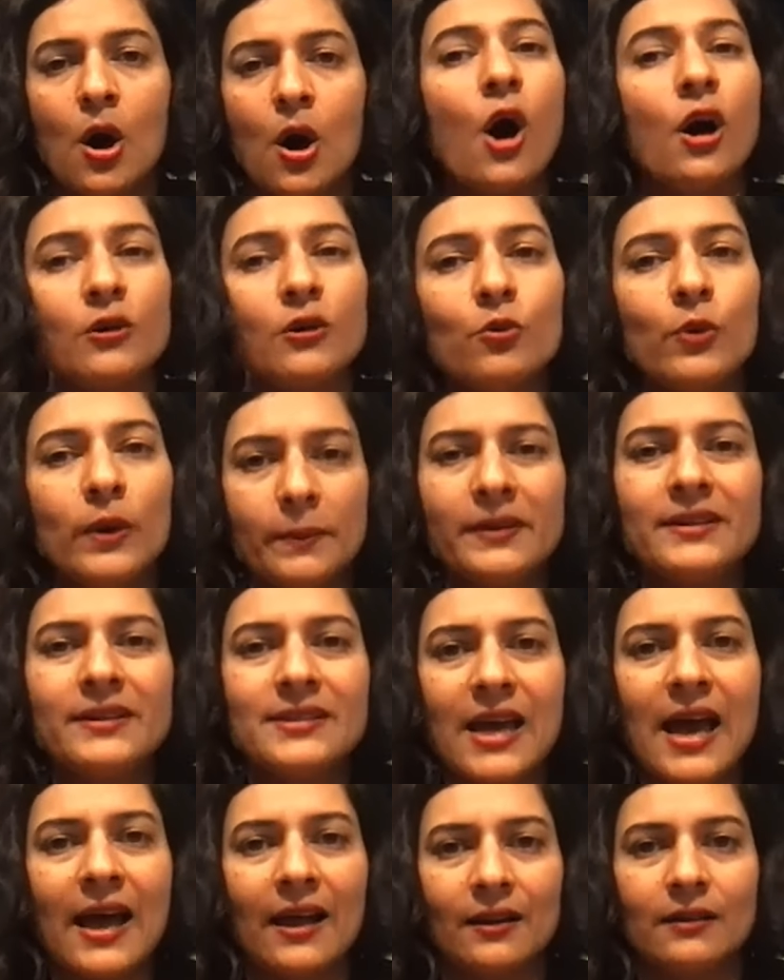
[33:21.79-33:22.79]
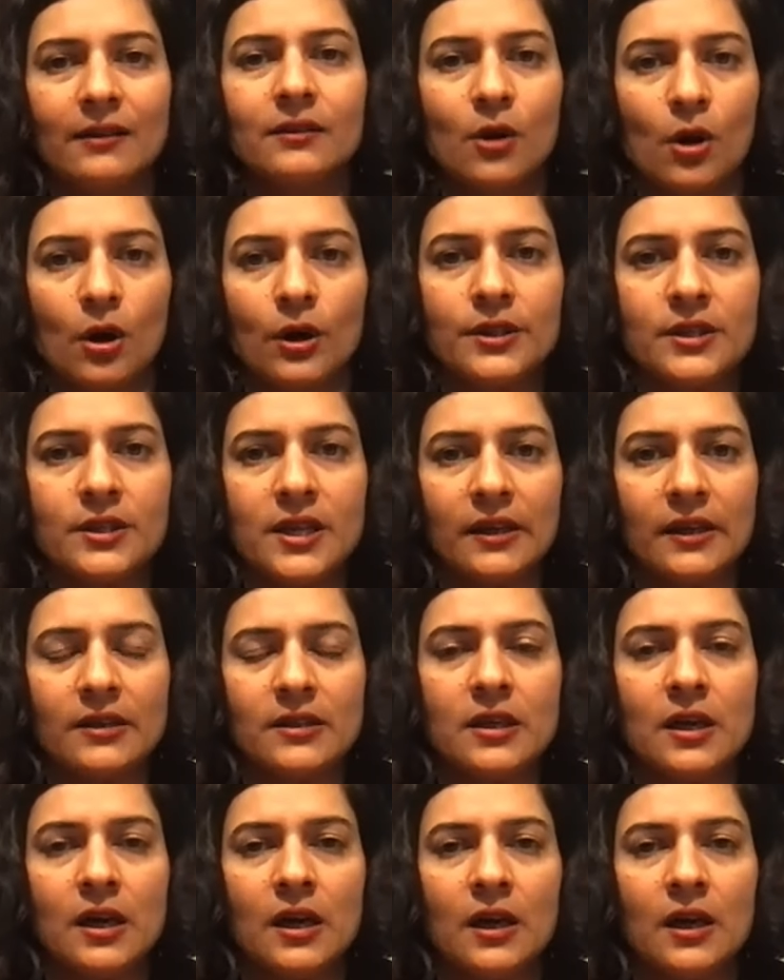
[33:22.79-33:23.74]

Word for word: on women's health content